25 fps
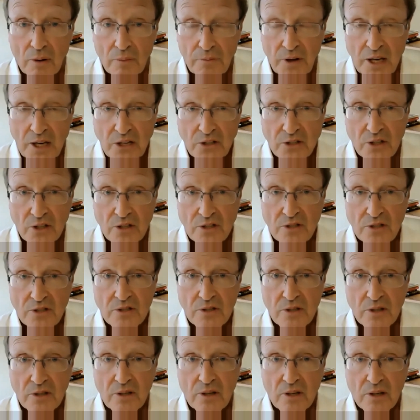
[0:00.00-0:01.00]

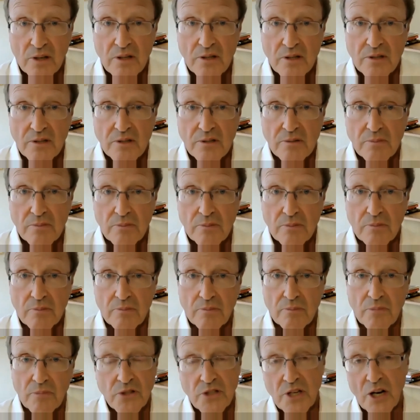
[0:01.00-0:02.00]
fetus is
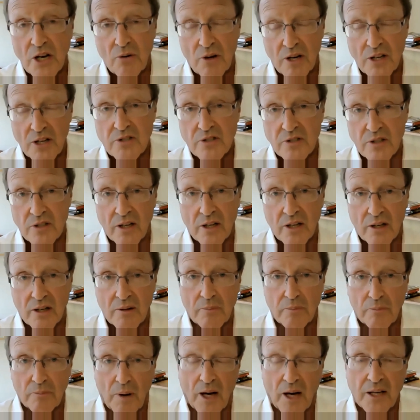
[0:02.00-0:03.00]
materialistic
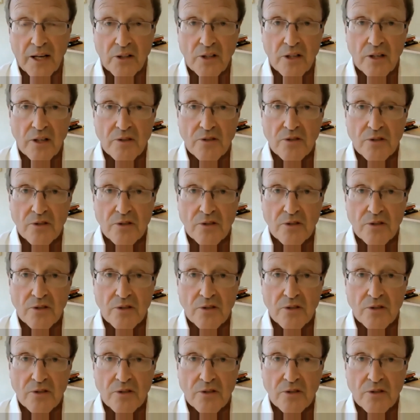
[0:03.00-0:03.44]
minded,